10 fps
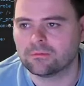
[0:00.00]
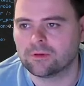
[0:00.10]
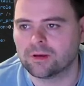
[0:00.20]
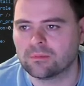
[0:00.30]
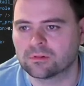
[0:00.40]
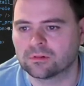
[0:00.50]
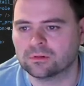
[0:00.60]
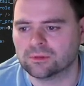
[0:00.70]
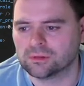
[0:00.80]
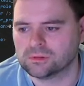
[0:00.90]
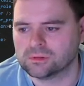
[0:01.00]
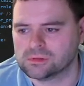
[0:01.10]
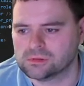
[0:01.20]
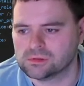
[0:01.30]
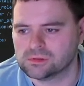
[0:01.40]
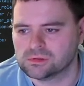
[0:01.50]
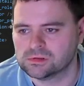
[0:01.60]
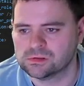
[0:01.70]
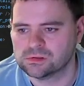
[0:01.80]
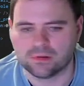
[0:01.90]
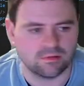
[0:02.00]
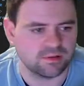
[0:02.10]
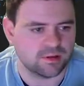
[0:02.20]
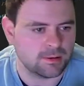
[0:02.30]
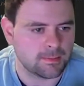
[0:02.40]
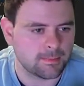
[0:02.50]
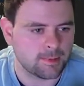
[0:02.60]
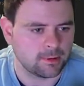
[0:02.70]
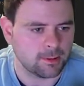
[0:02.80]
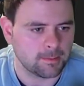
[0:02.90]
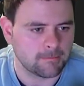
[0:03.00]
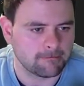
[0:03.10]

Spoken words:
the name was called. Oh, there was there. There we go.